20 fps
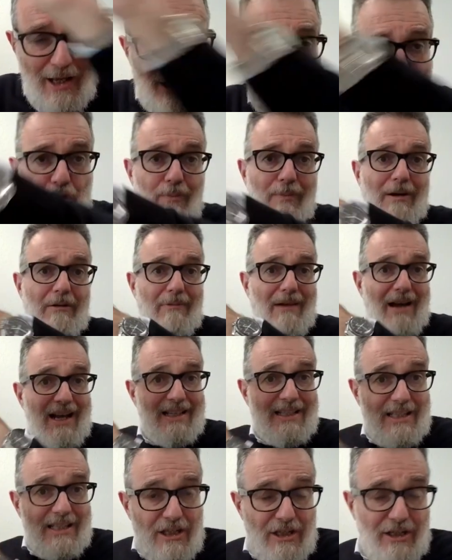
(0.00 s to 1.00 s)
human
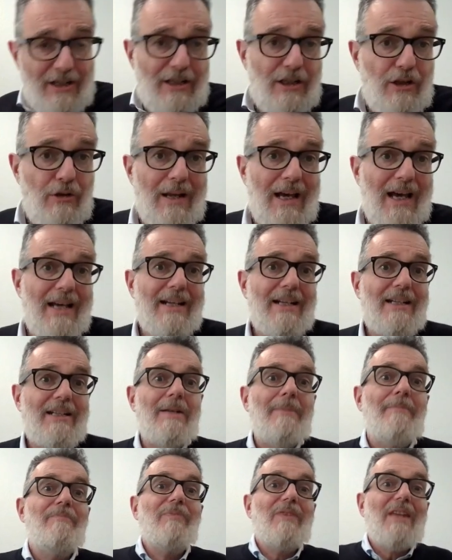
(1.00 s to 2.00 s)
rights,
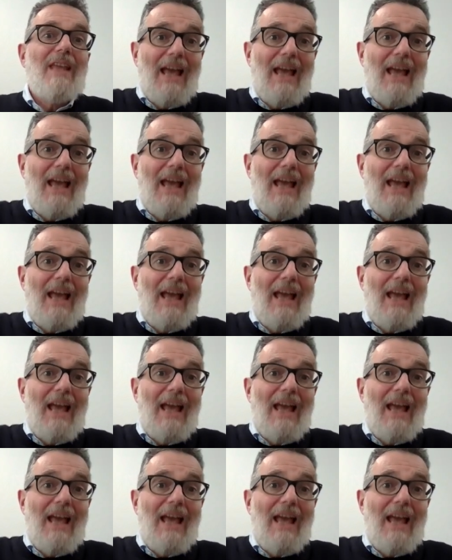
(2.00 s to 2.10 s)
circularity,